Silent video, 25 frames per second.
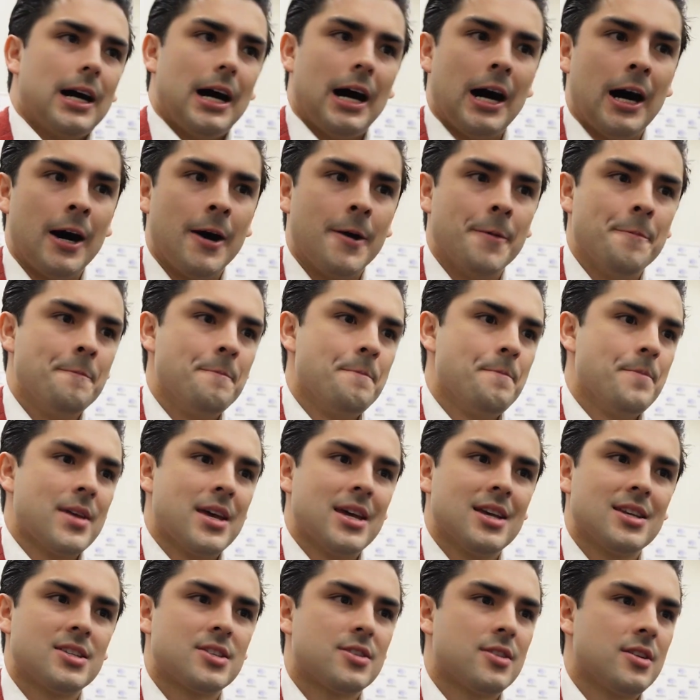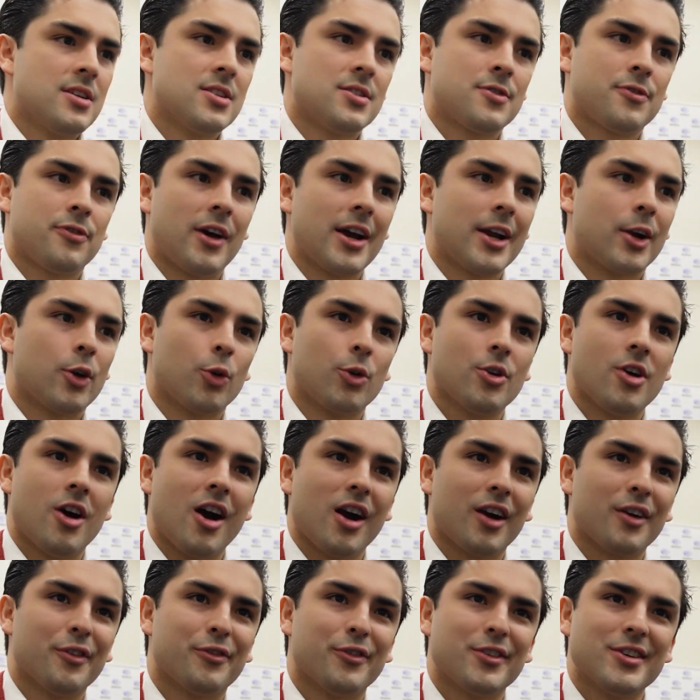Um, his his fight
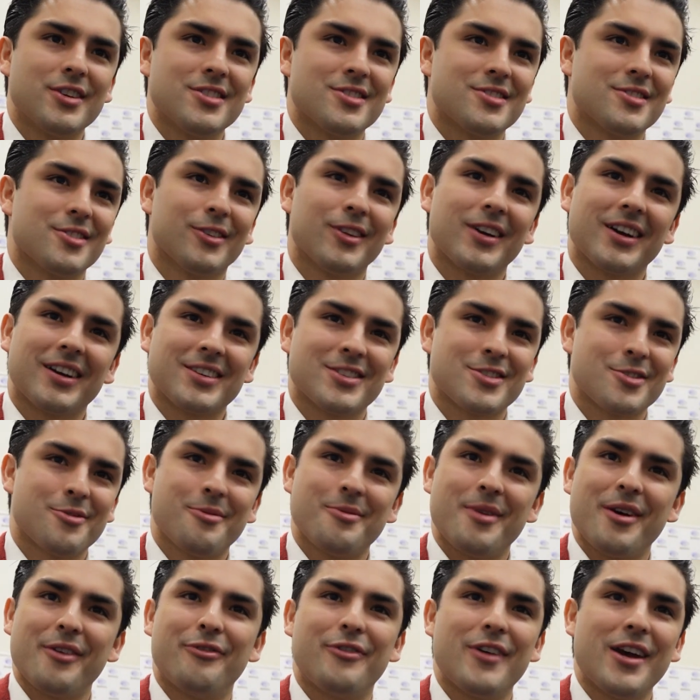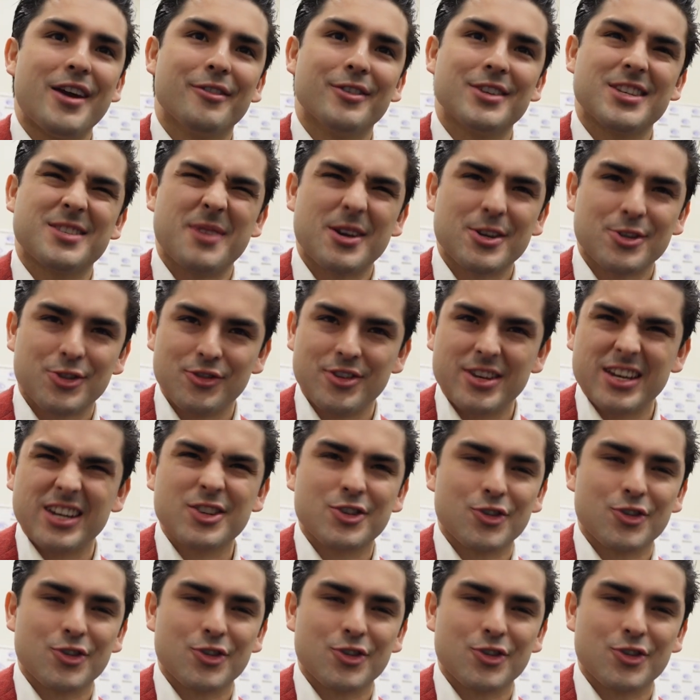choreographies are like some of my favorites, especially the